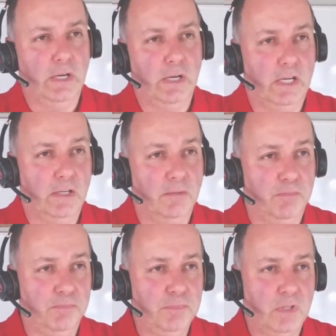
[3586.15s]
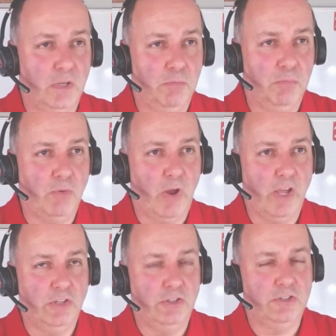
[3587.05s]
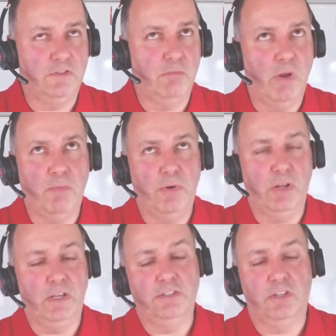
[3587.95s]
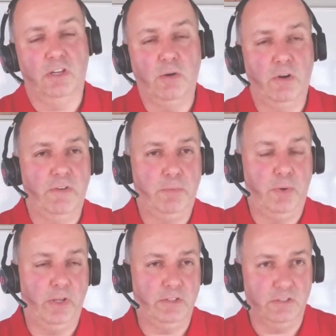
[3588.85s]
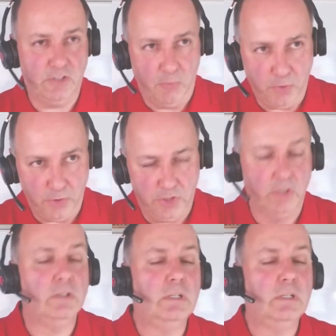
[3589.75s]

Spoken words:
And B range, from memory, is a lower evaporating temperature.